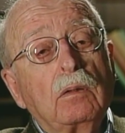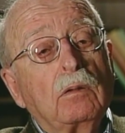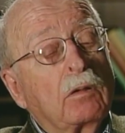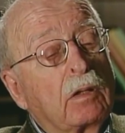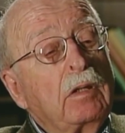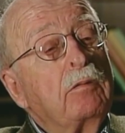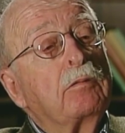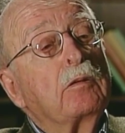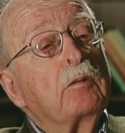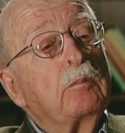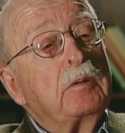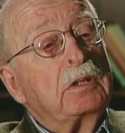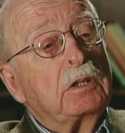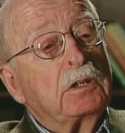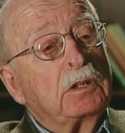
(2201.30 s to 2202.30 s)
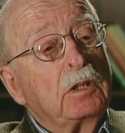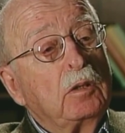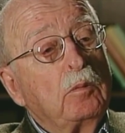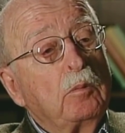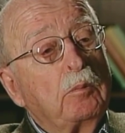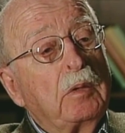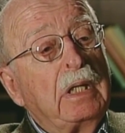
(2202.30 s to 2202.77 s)
looking for a
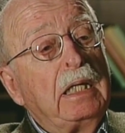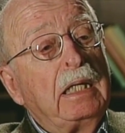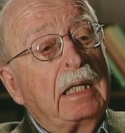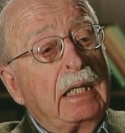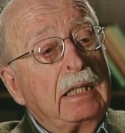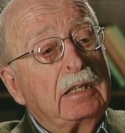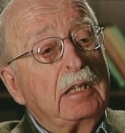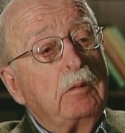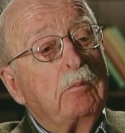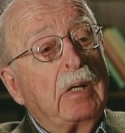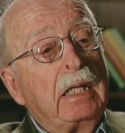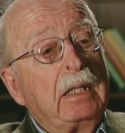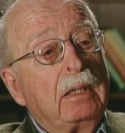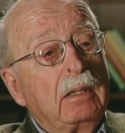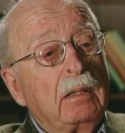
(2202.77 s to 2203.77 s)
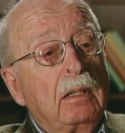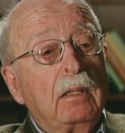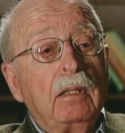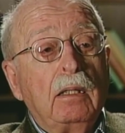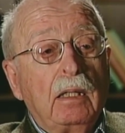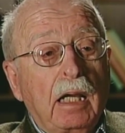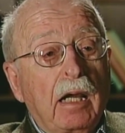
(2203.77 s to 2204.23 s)
position, but he thinks he may
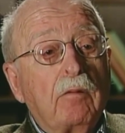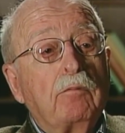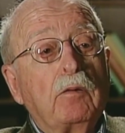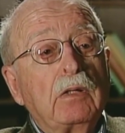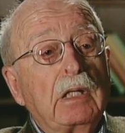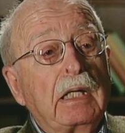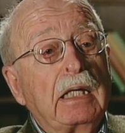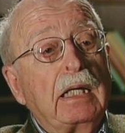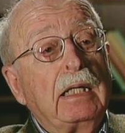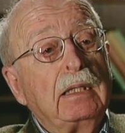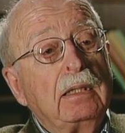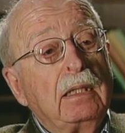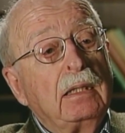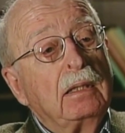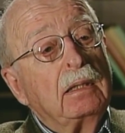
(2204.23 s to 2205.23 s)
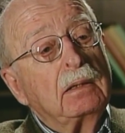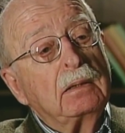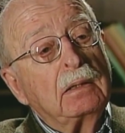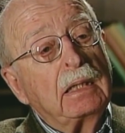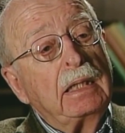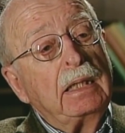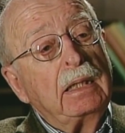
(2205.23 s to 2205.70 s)
have one again in the
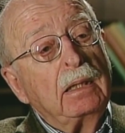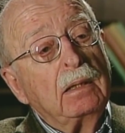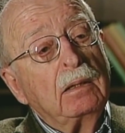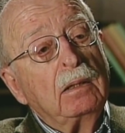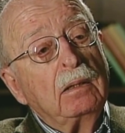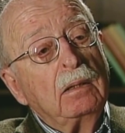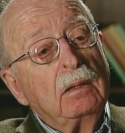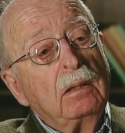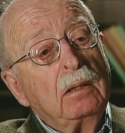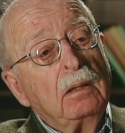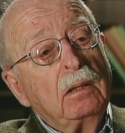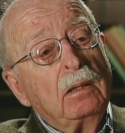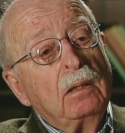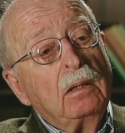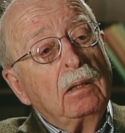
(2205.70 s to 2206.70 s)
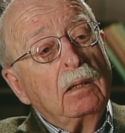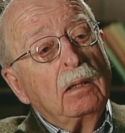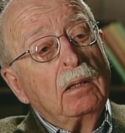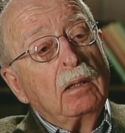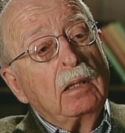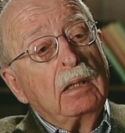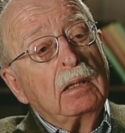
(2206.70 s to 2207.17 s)
city,
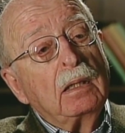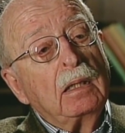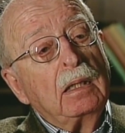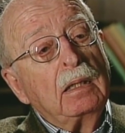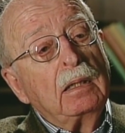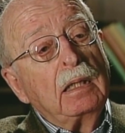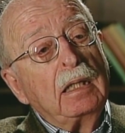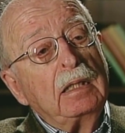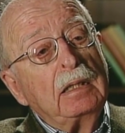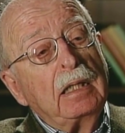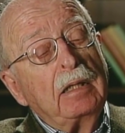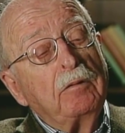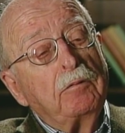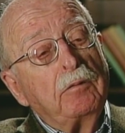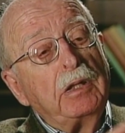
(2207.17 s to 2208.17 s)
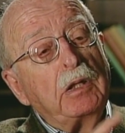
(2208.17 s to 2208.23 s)
in, in, in